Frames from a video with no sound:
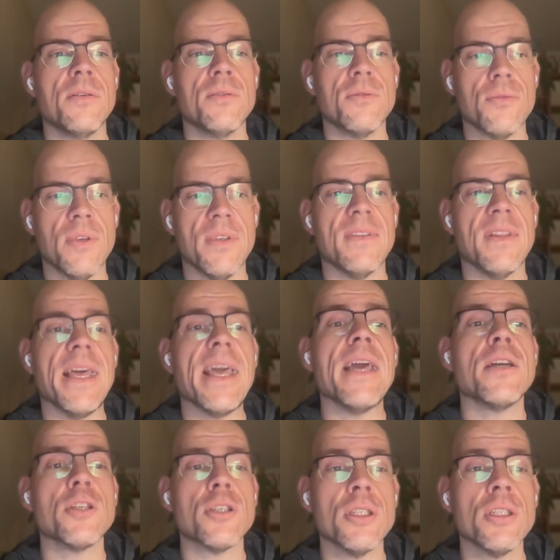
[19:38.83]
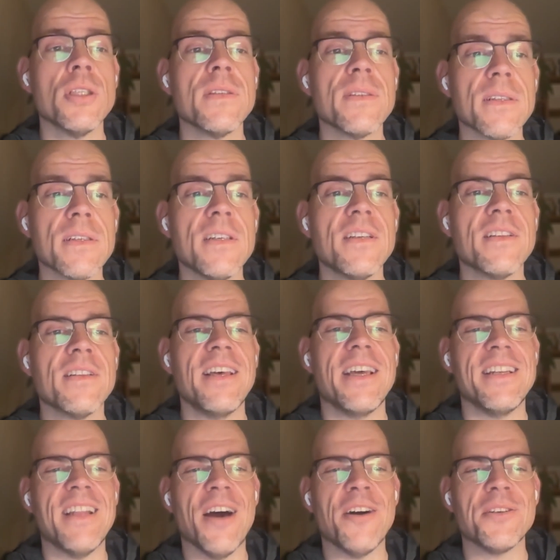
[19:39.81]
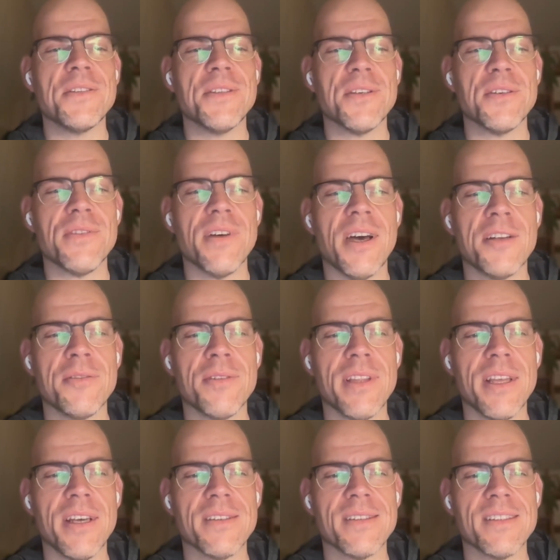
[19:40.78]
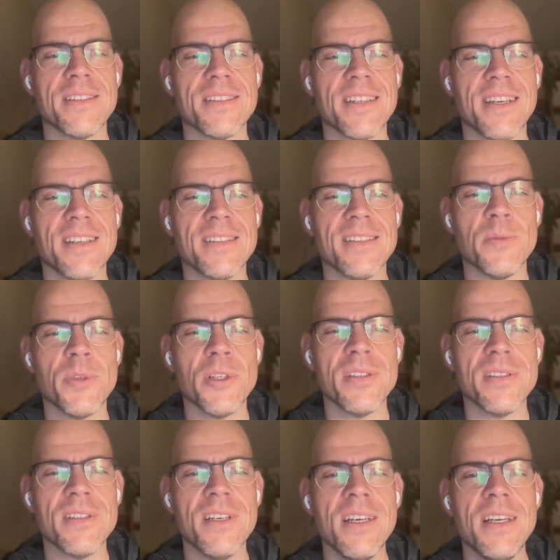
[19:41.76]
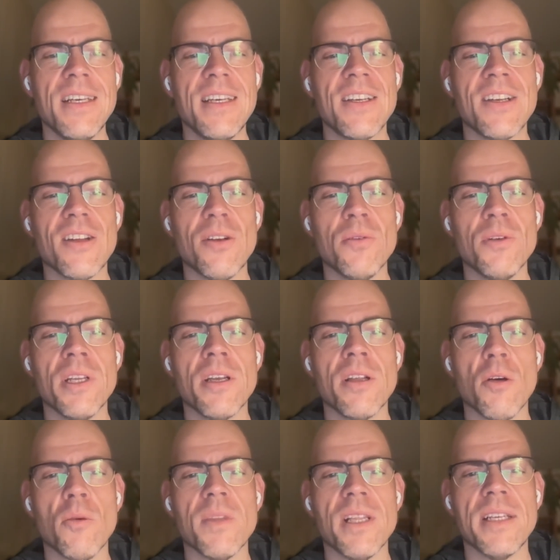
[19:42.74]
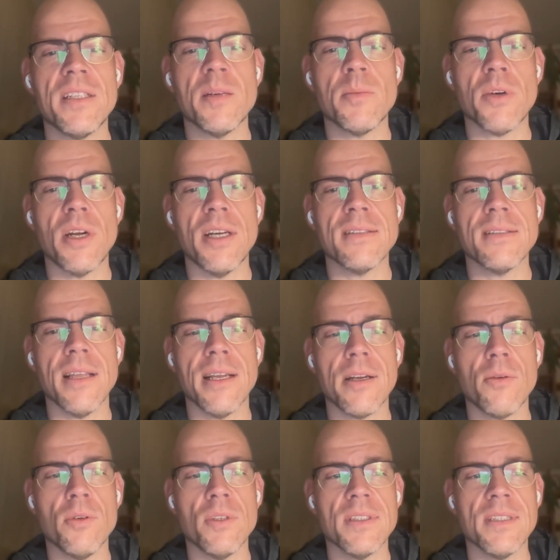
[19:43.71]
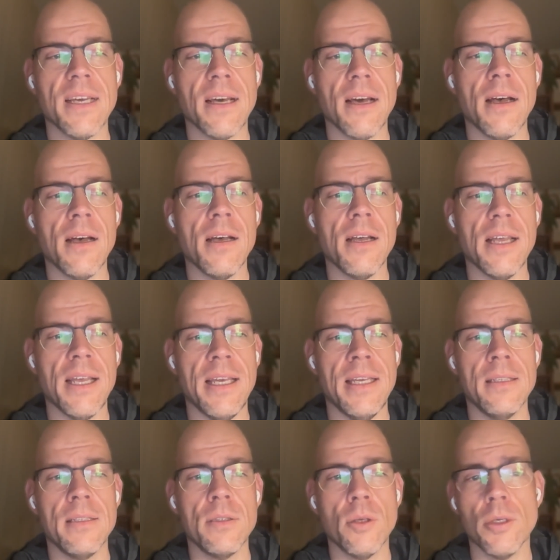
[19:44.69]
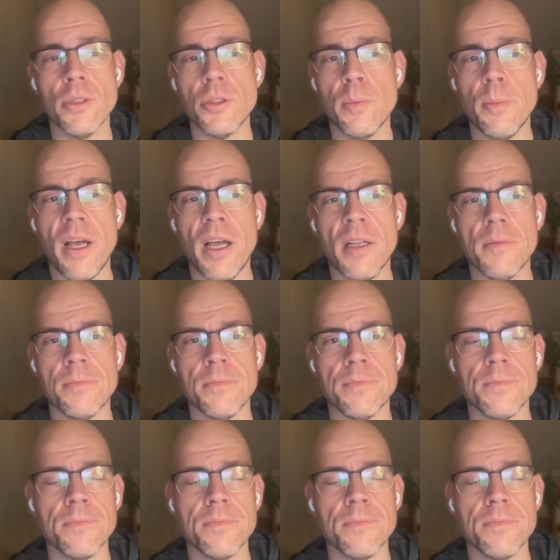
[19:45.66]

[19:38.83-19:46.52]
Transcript: translations. They now serve 100,000 customers, including global enterprises like Coursera and Deutsche Bahn.